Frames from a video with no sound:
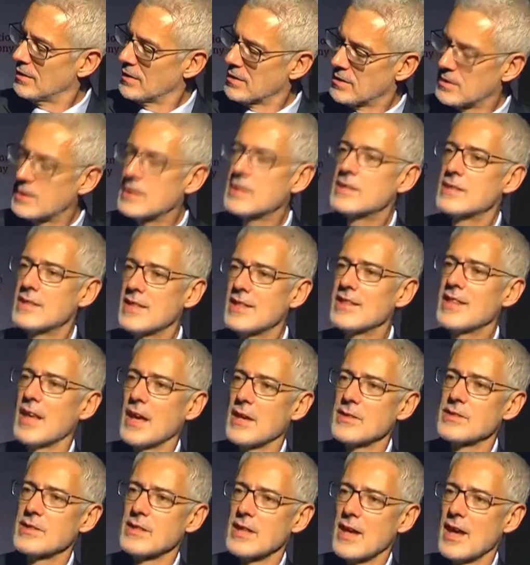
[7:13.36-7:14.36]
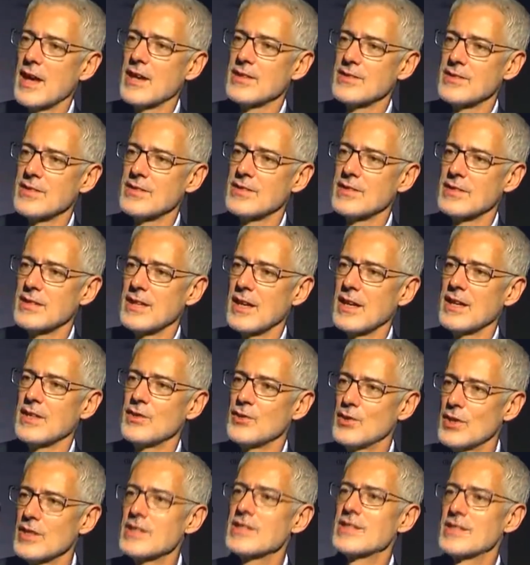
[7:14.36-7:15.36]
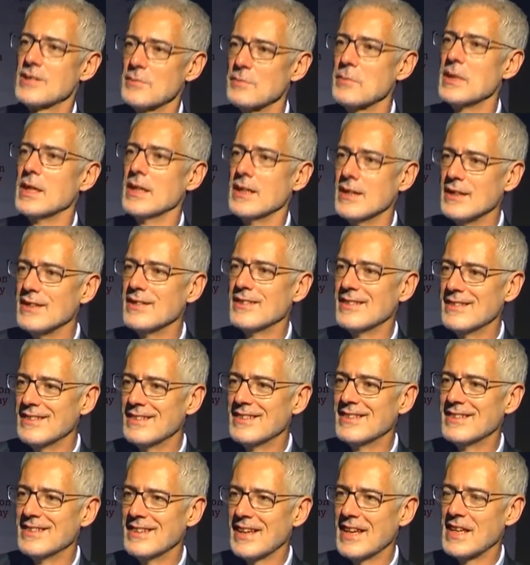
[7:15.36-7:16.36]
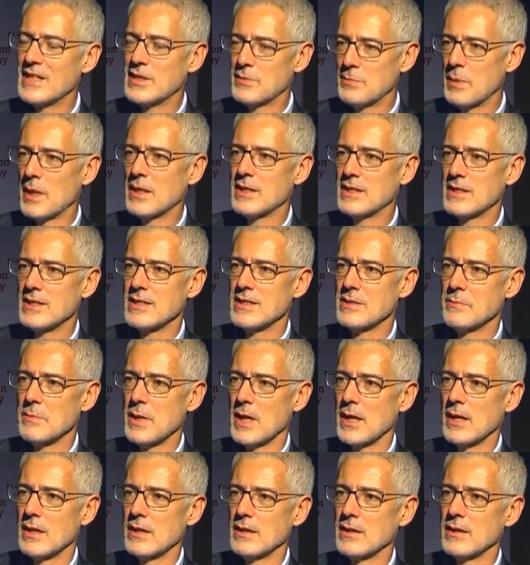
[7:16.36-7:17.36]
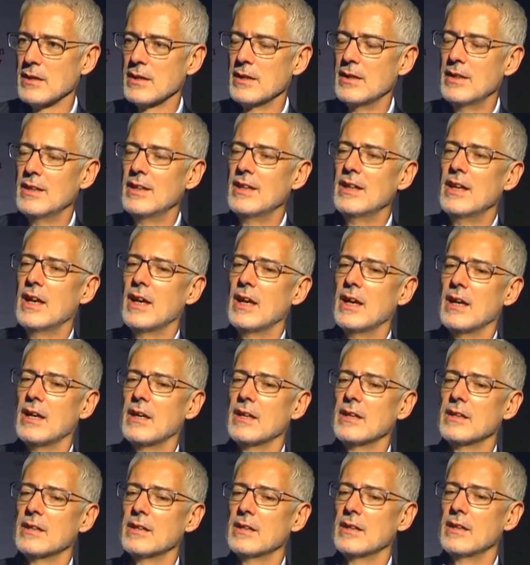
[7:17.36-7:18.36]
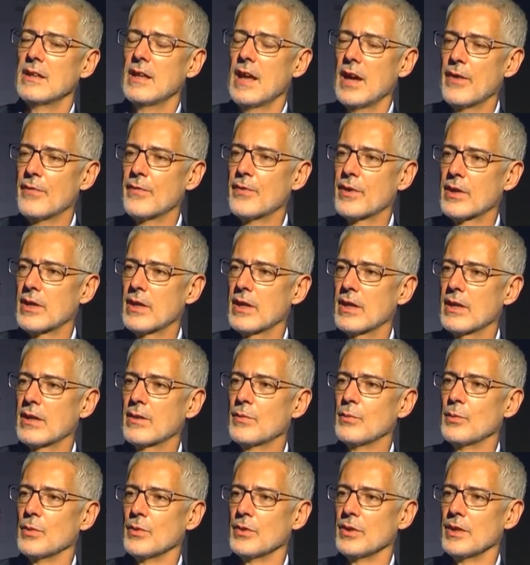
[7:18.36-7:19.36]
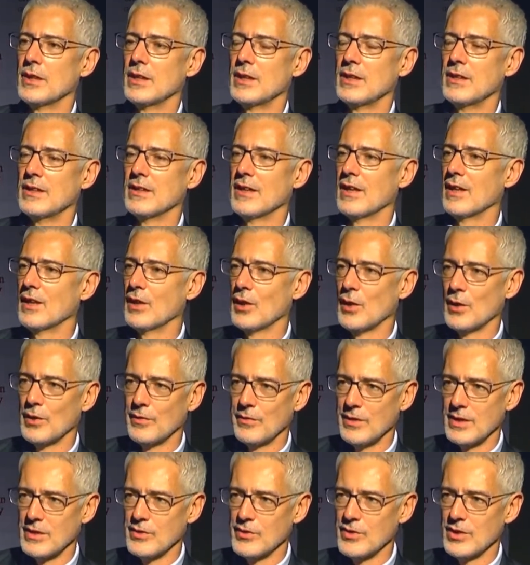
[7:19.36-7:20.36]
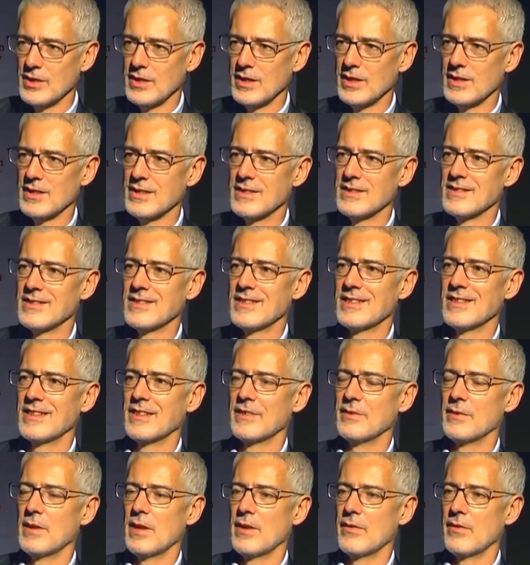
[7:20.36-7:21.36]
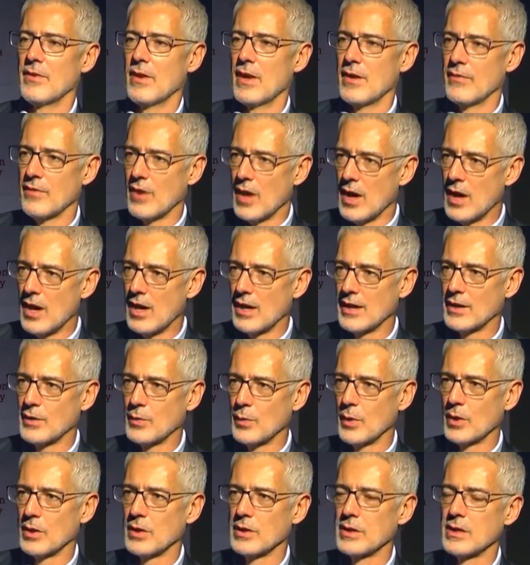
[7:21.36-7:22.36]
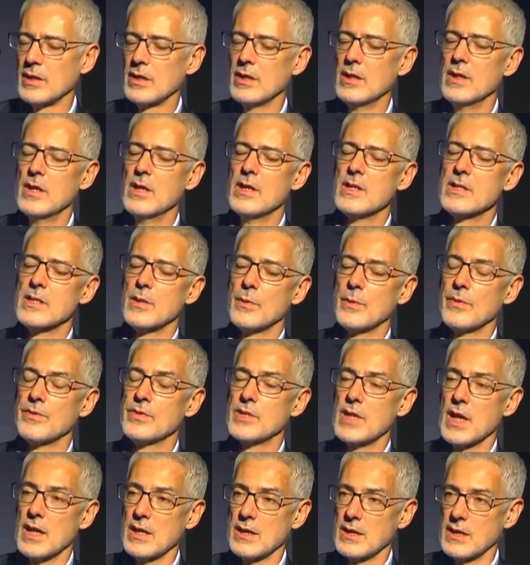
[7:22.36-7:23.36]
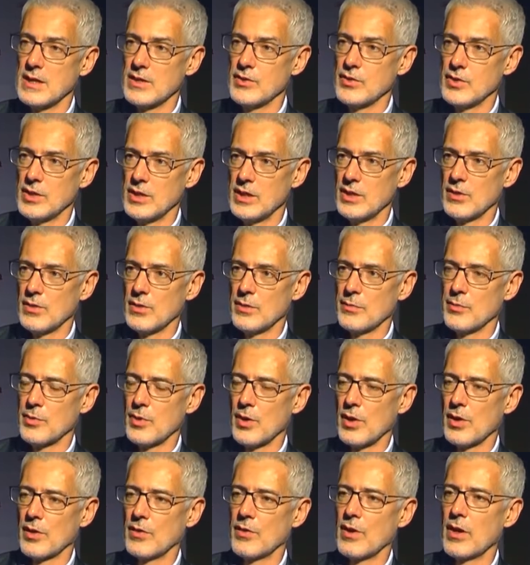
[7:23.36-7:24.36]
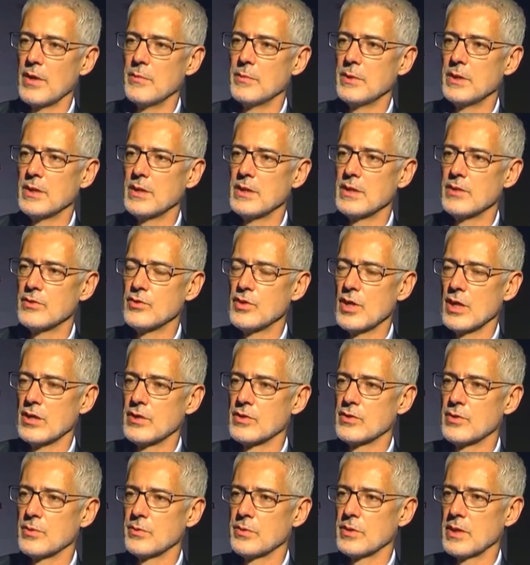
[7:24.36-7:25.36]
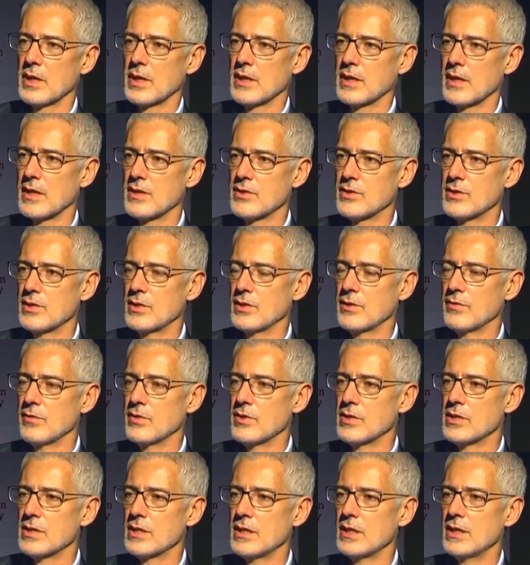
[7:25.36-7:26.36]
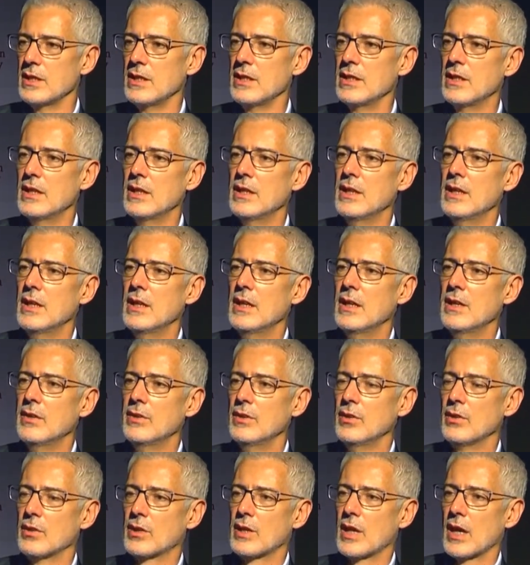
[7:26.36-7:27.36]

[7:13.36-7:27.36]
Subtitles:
60,000 houses a day just to meet expected demand. Africa will need a lot of engineers of high quality. So we've started an engineering program in conjunction with Lancaster University in the